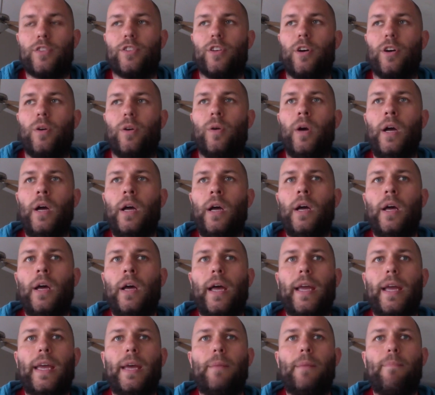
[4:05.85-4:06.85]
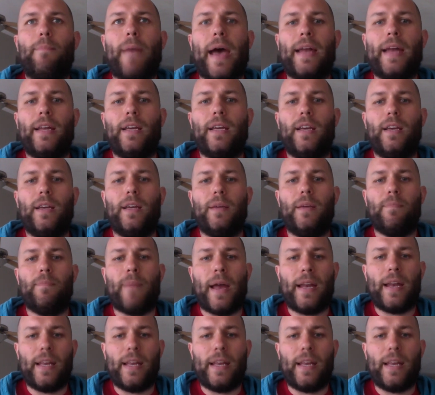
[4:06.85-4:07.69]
So again, Maddie